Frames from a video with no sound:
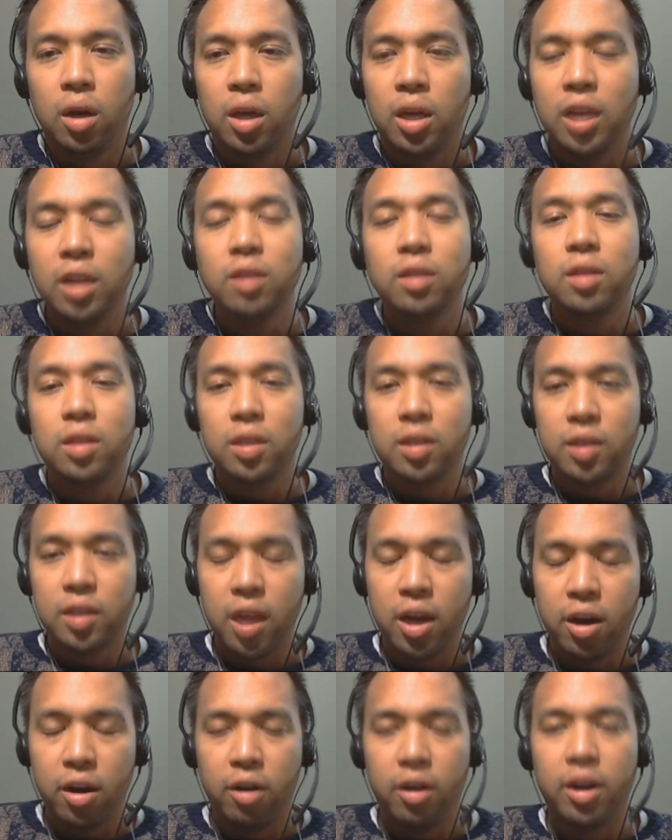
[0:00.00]
In the
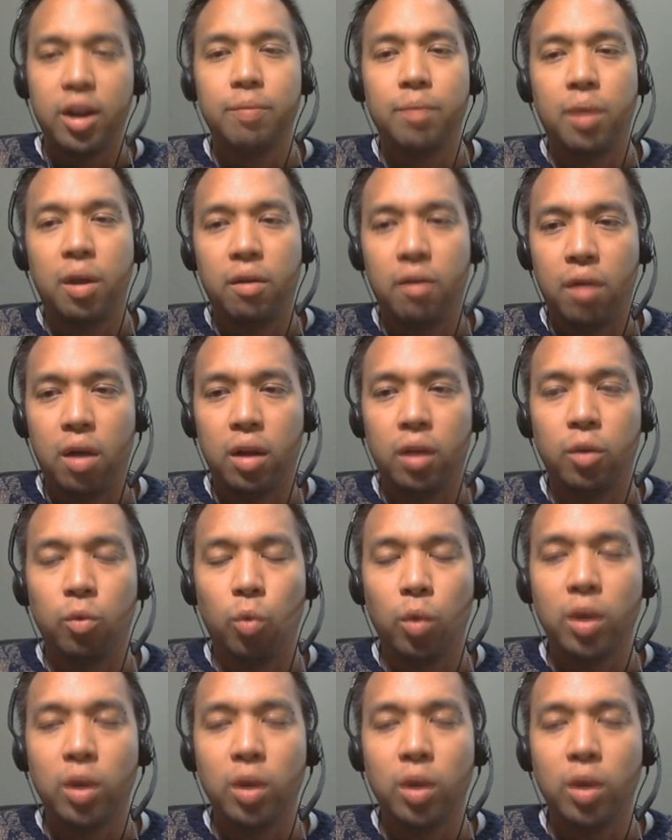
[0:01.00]
Saharan and Parvalin,